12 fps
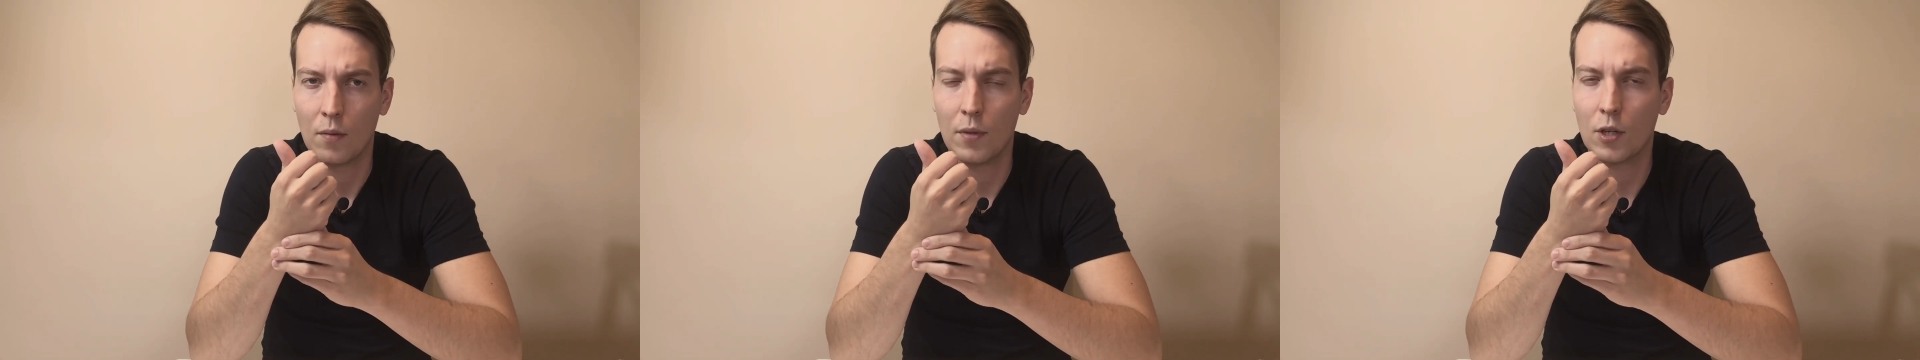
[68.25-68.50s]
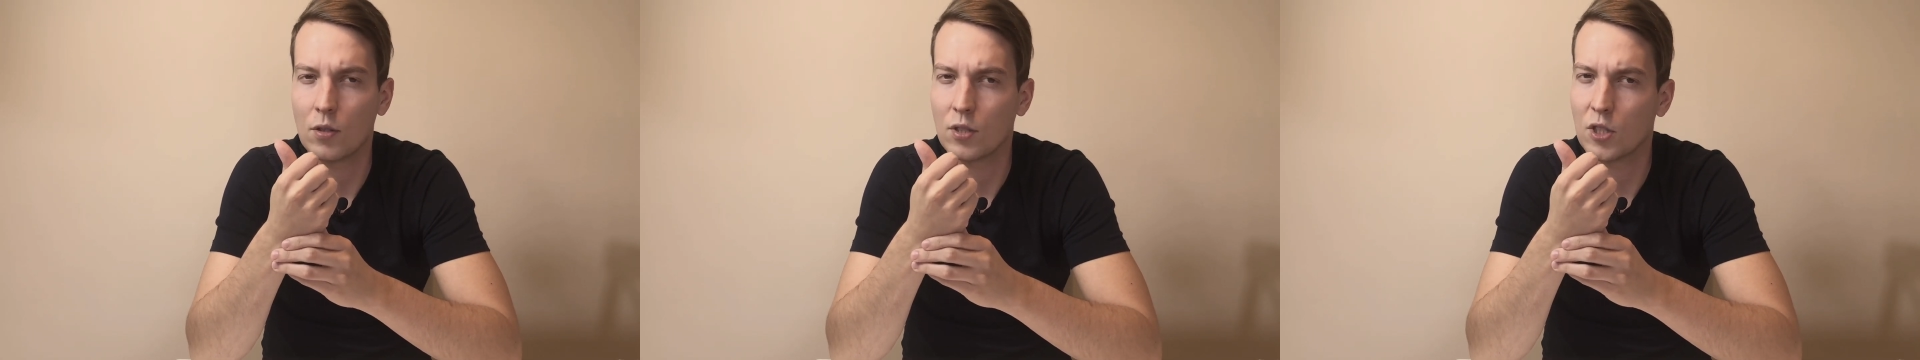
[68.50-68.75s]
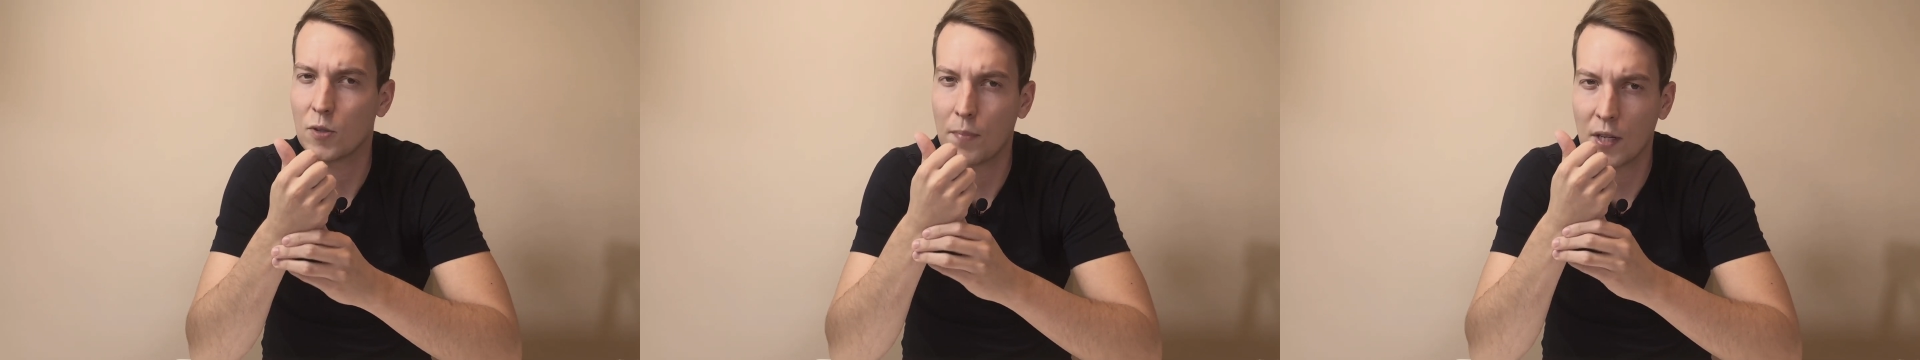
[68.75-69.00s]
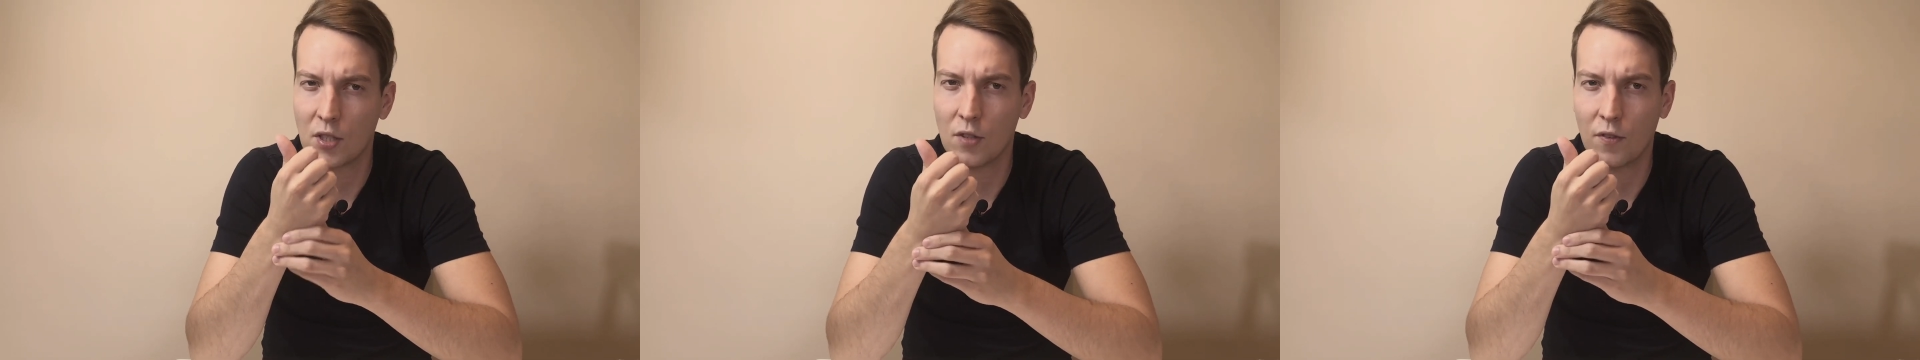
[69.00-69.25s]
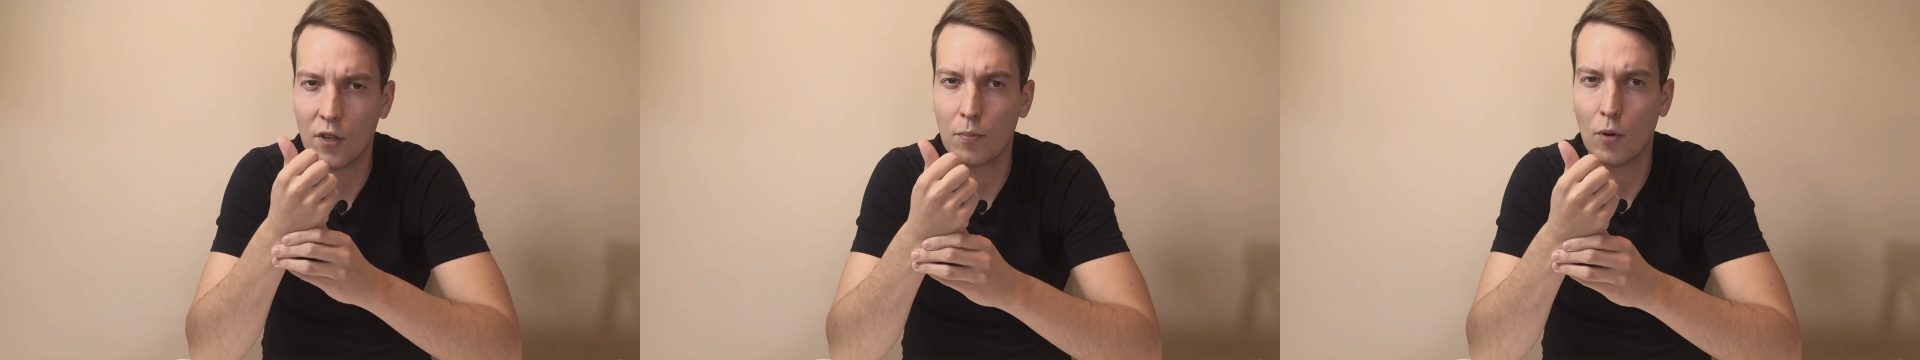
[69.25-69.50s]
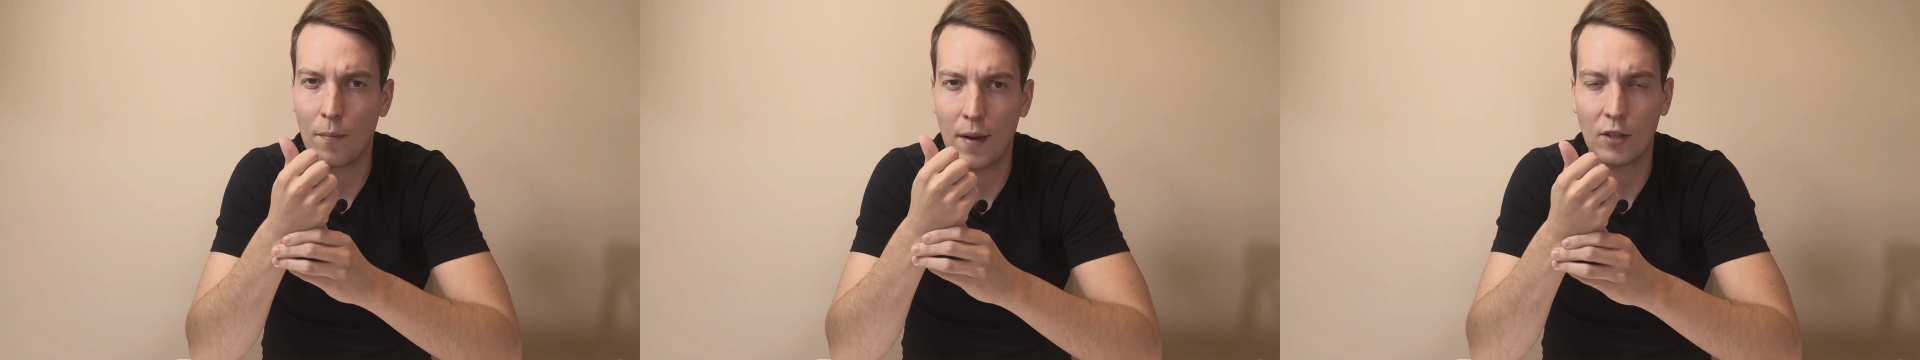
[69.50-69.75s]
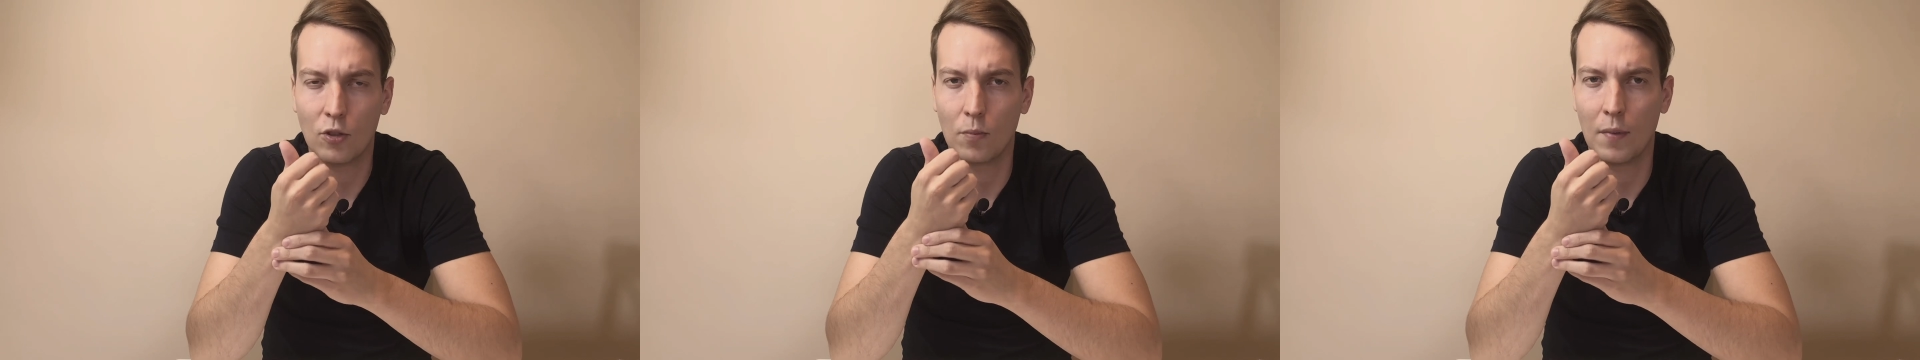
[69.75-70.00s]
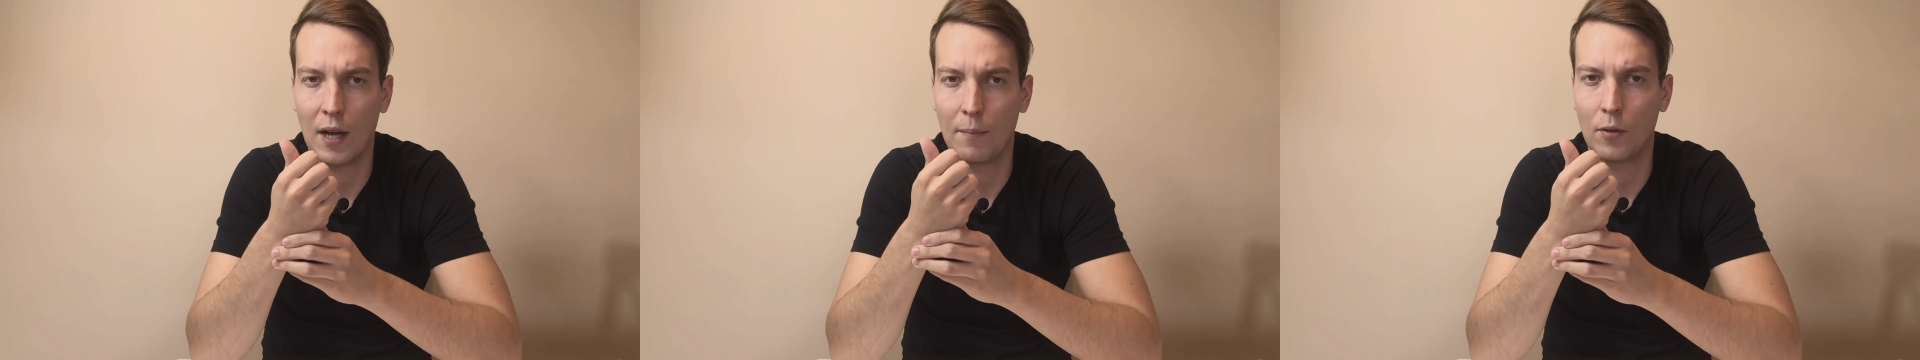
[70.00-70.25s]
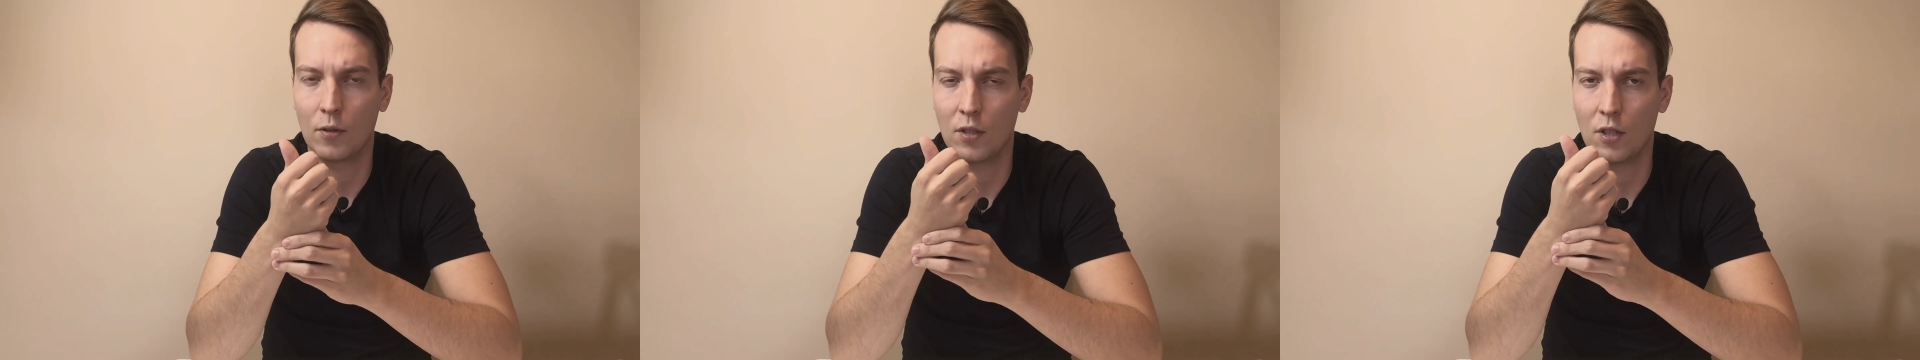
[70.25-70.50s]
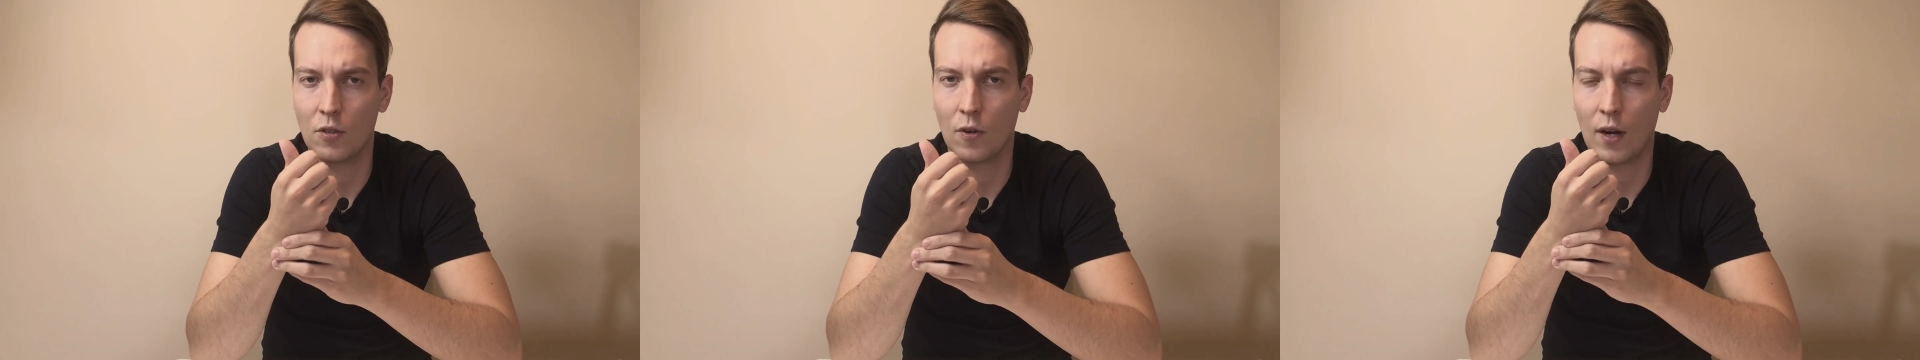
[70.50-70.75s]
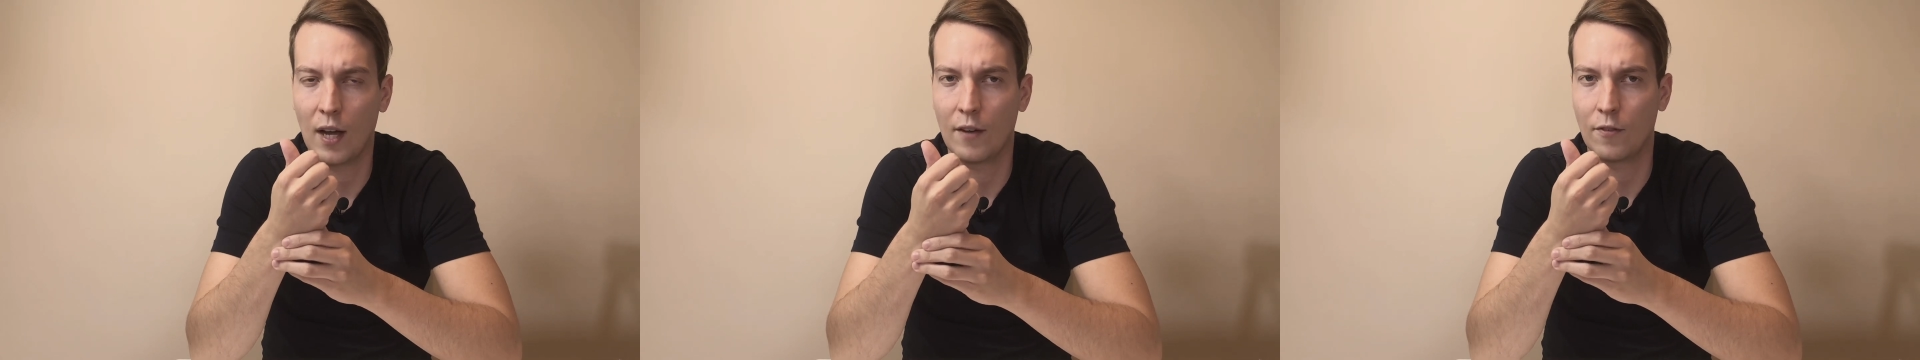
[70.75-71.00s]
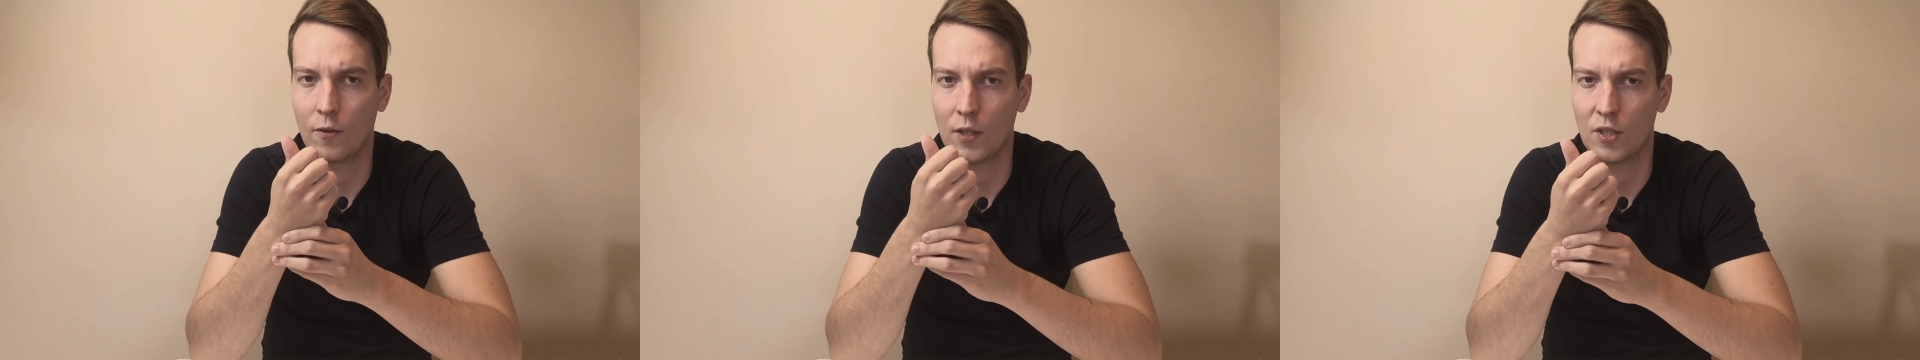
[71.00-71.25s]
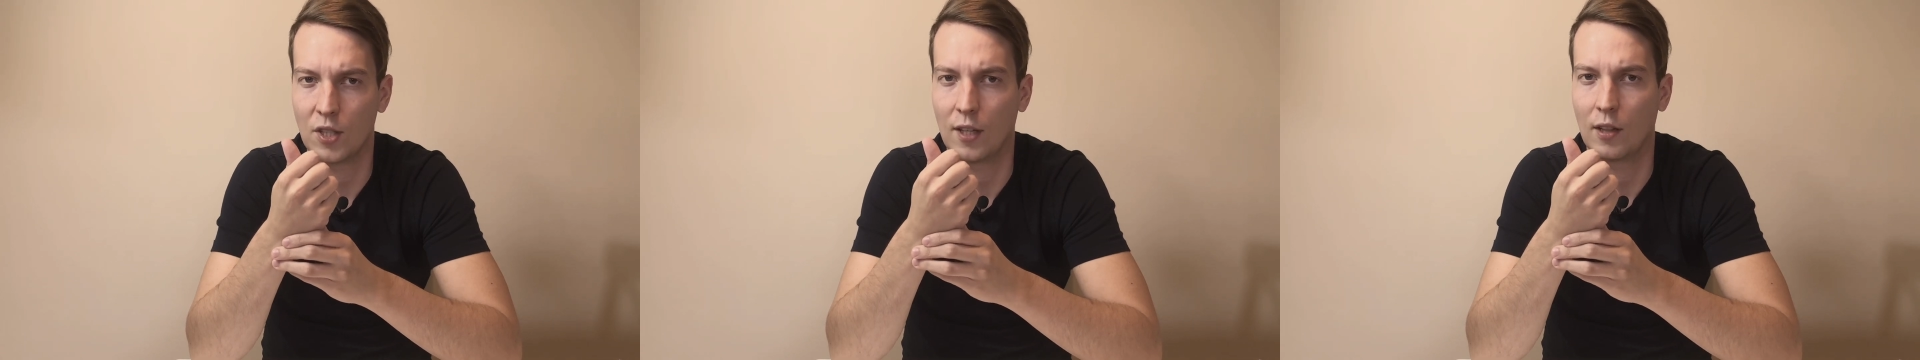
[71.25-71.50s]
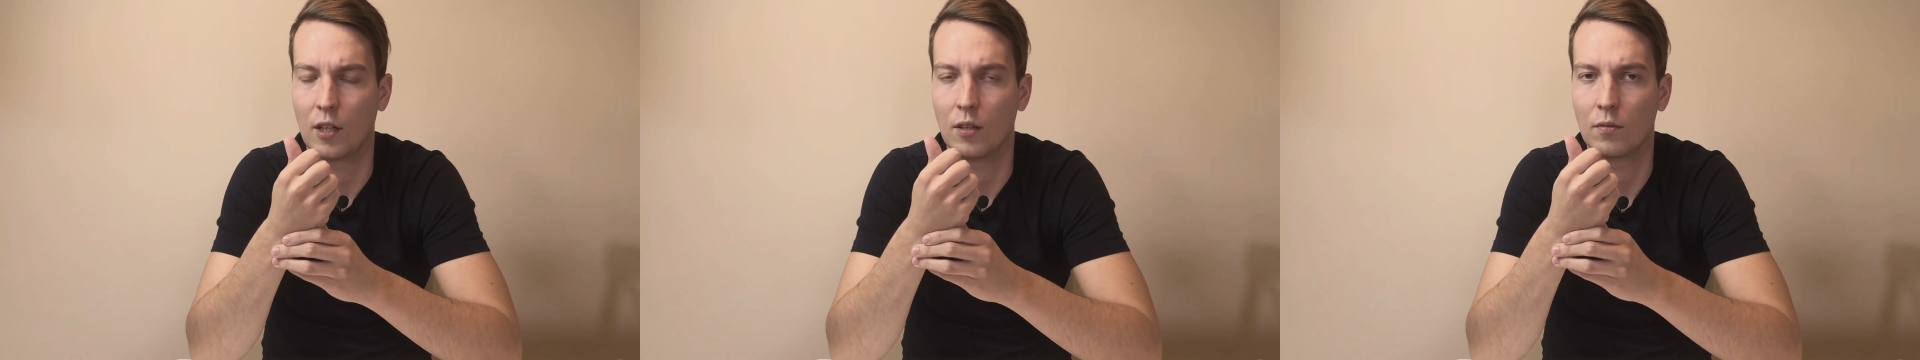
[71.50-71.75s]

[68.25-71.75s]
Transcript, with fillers: because a specific momentum happened in your life recently.